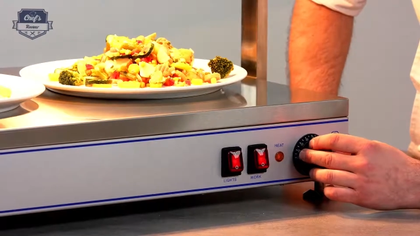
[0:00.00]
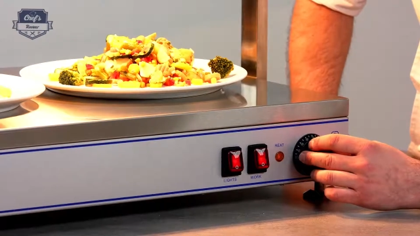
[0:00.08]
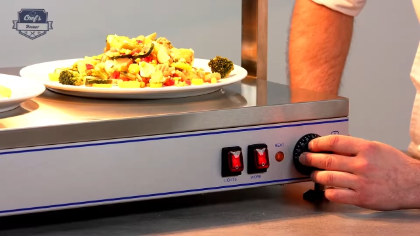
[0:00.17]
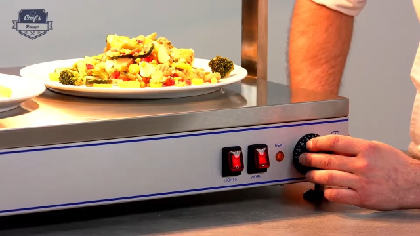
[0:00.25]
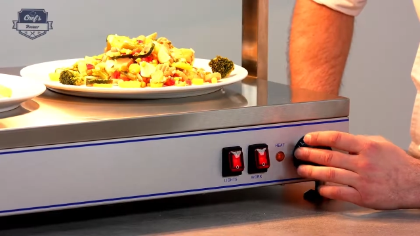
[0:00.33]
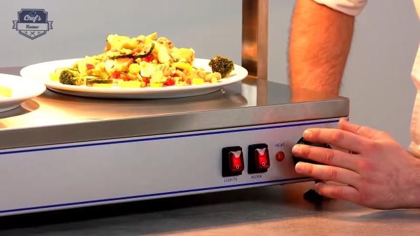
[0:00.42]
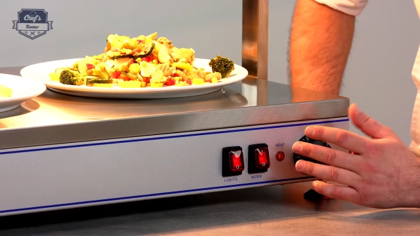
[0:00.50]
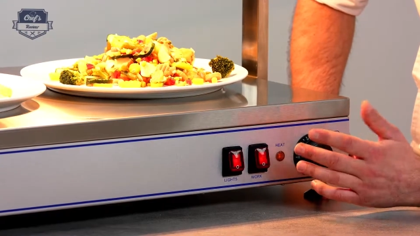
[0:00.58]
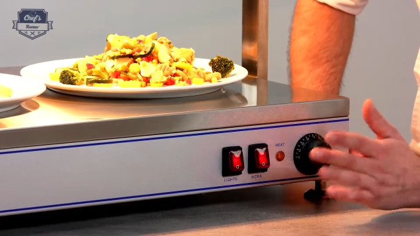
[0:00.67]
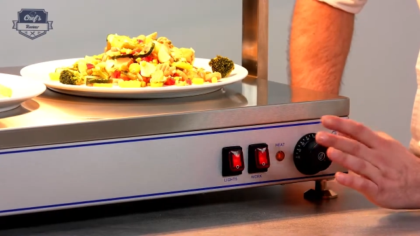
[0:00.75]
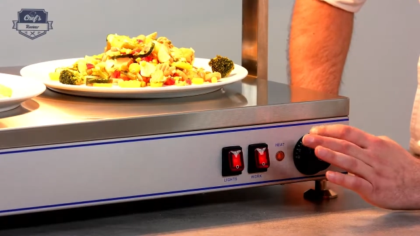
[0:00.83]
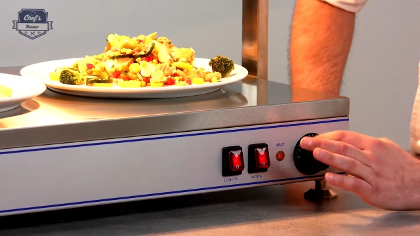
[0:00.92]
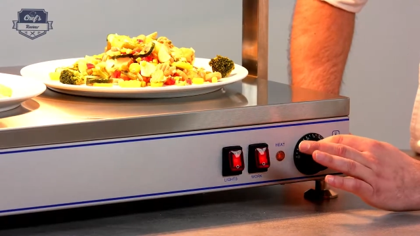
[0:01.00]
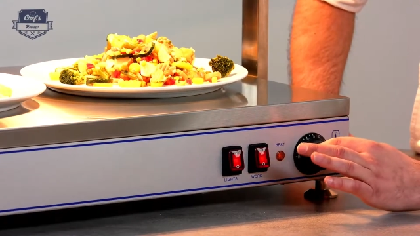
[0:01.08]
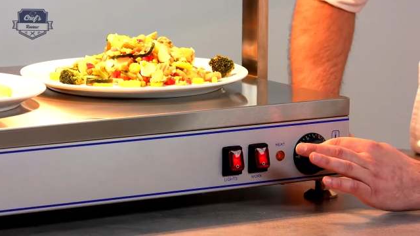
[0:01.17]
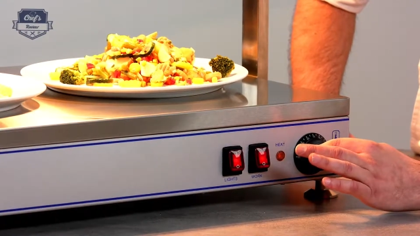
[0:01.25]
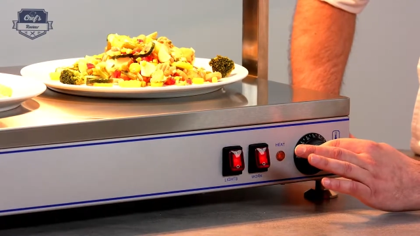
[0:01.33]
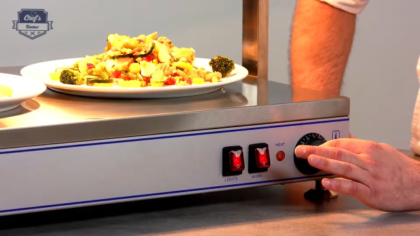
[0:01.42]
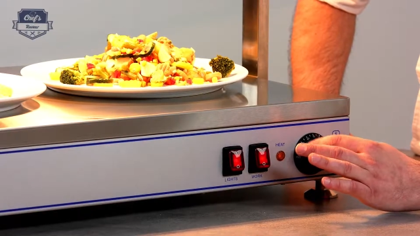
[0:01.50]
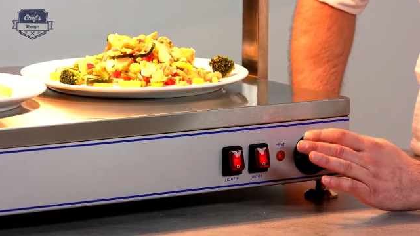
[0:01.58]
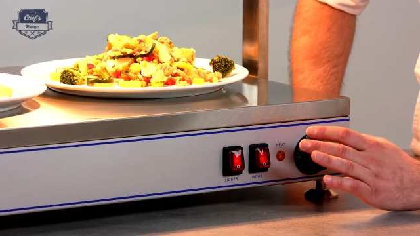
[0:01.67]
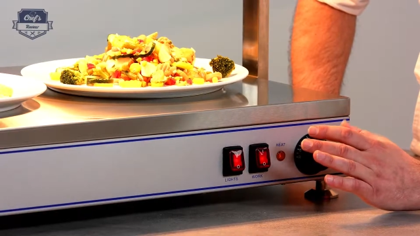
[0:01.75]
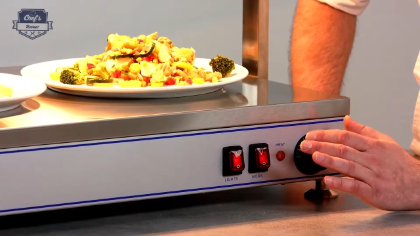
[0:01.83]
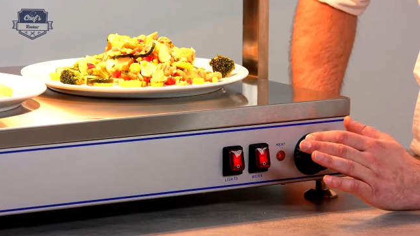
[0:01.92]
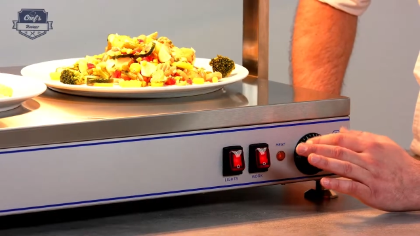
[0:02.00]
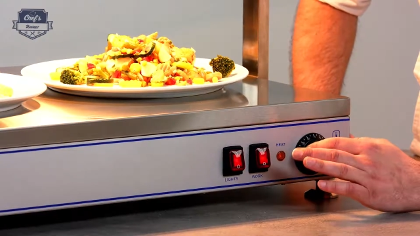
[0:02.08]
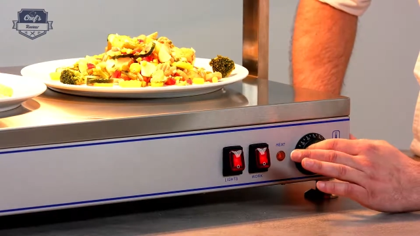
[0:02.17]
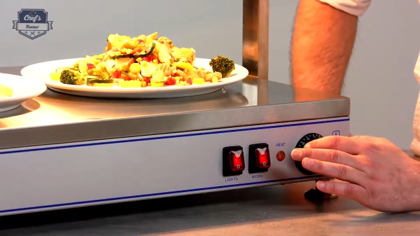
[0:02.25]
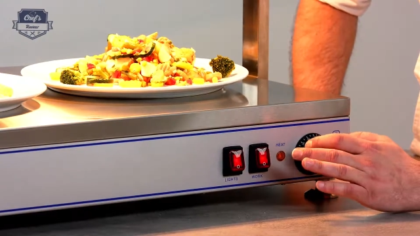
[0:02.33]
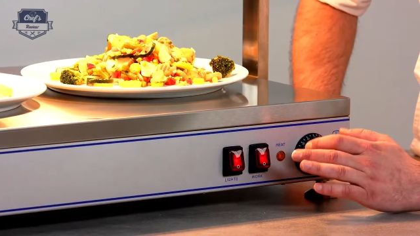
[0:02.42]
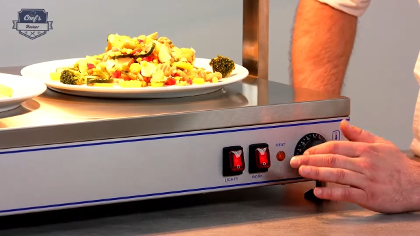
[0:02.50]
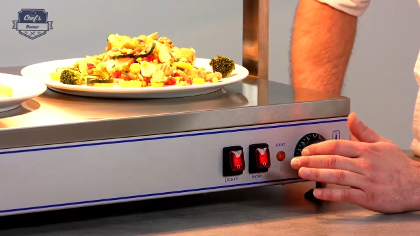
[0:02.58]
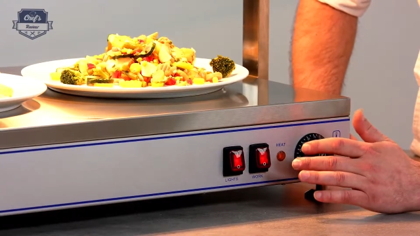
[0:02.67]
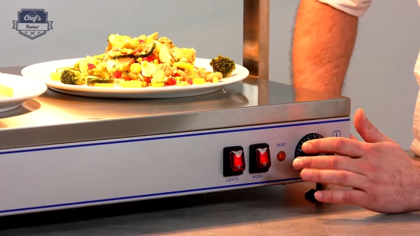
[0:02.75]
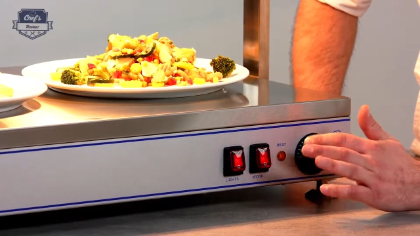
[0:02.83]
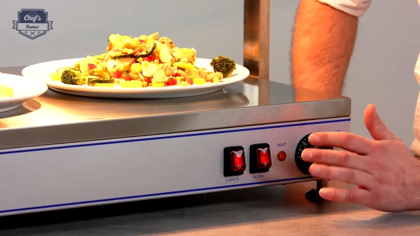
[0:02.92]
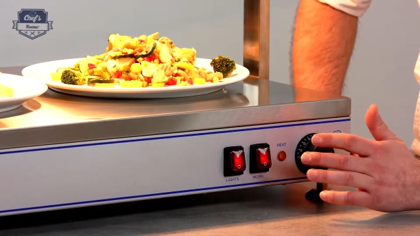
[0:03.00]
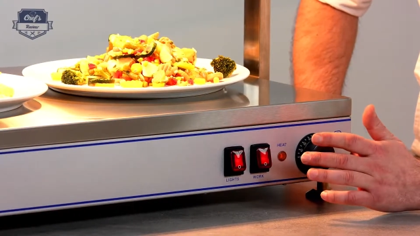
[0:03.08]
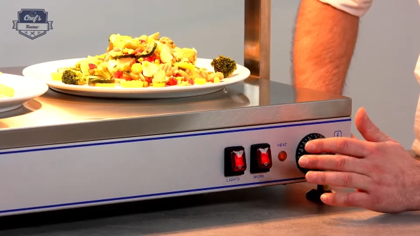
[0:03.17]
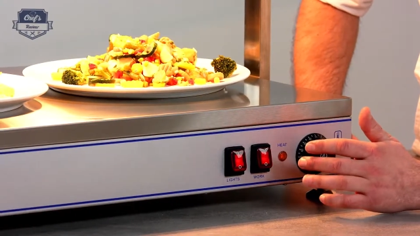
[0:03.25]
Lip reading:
(no speaker visible)